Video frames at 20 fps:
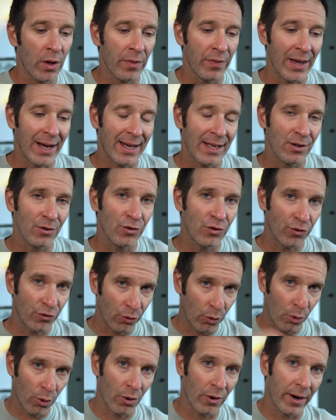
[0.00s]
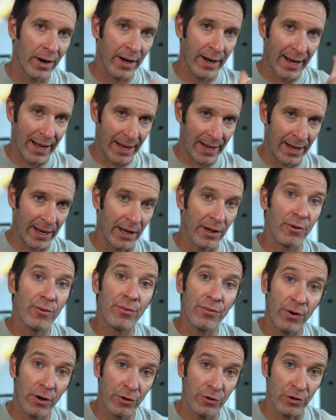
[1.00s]
that can store a
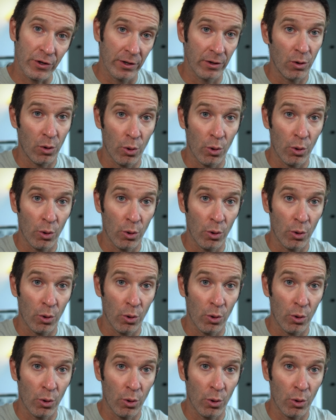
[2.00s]
function